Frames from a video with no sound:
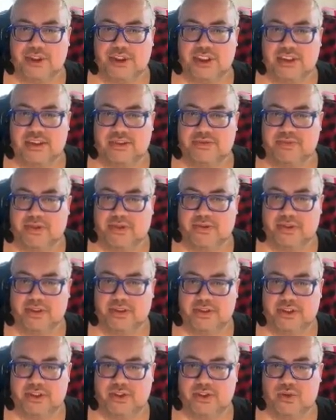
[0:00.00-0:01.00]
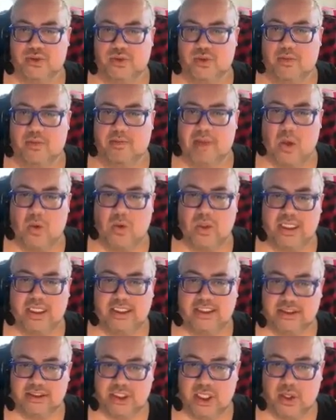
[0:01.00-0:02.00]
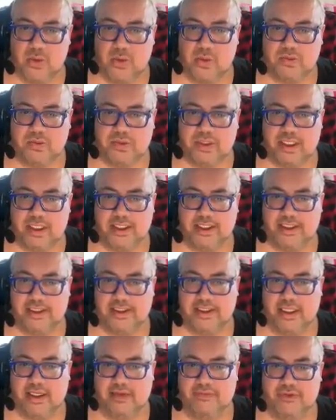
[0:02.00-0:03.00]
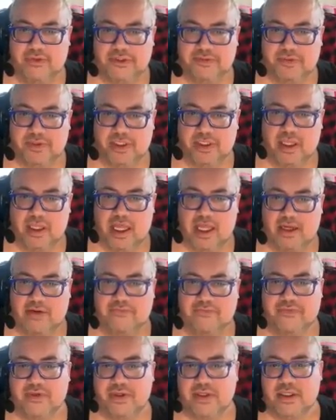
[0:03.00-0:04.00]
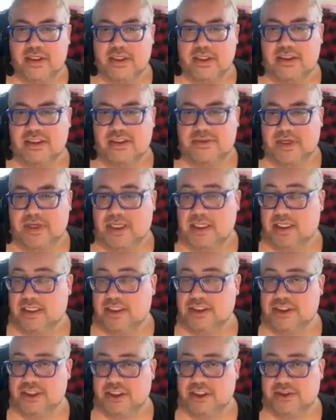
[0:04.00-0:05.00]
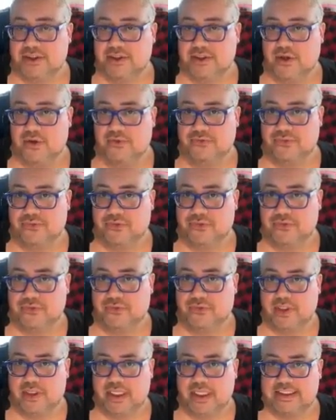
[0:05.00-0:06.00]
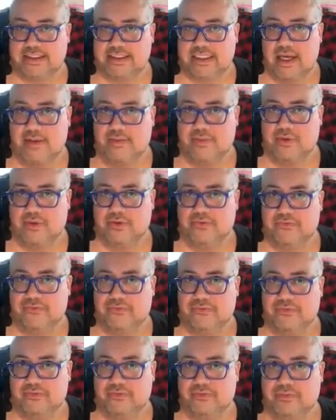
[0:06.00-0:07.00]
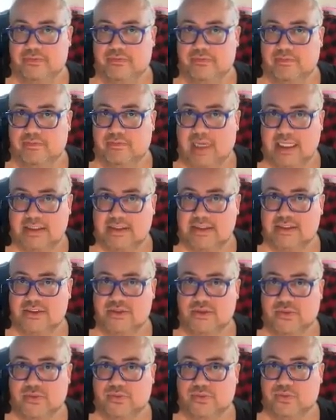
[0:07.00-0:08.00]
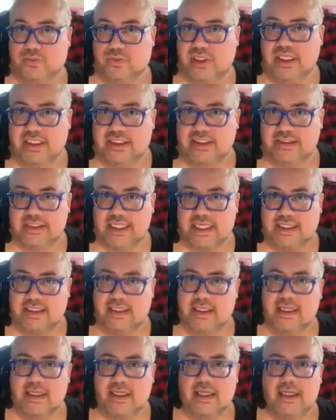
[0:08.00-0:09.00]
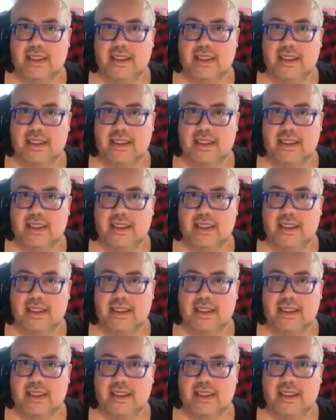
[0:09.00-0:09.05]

She is married to Mauricio, and there's been a lot of speculation over the last couple of months or weeks that